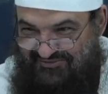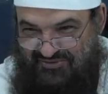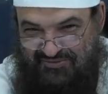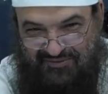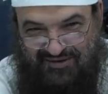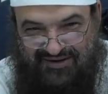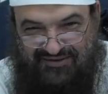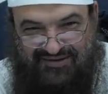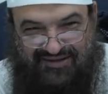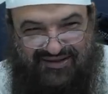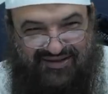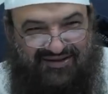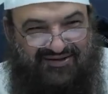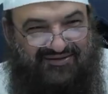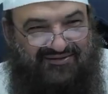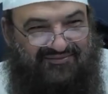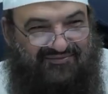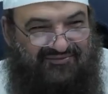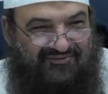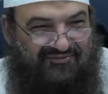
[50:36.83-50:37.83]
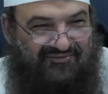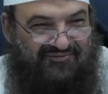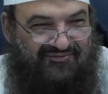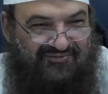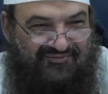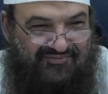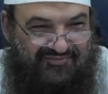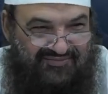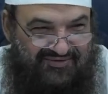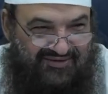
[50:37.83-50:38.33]
Subhanallah.
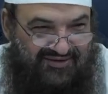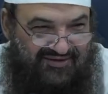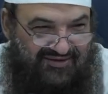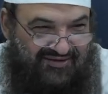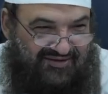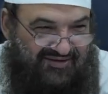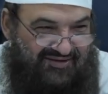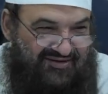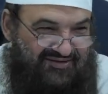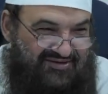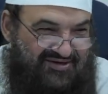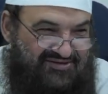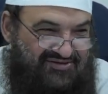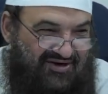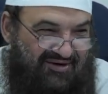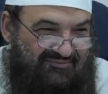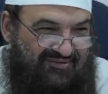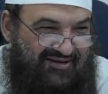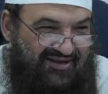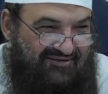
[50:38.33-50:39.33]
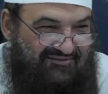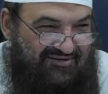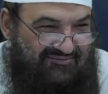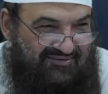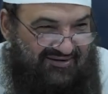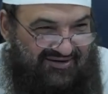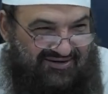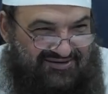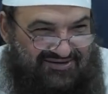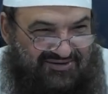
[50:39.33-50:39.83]
She's rubbing
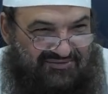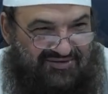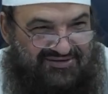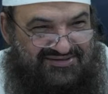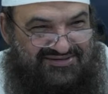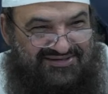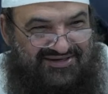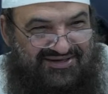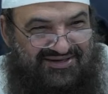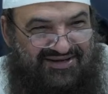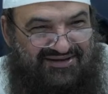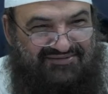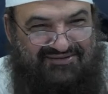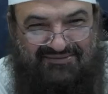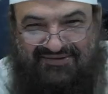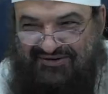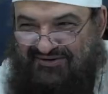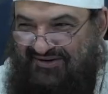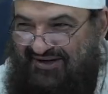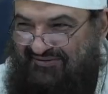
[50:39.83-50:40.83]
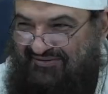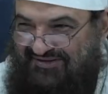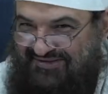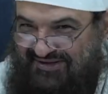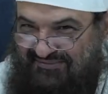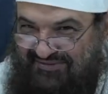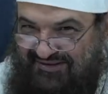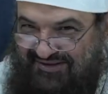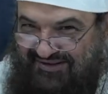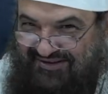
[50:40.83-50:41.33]
everybody. She wants everybody to give her
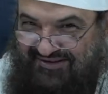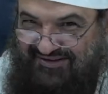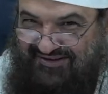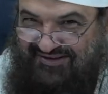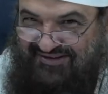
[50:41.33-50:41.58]
something.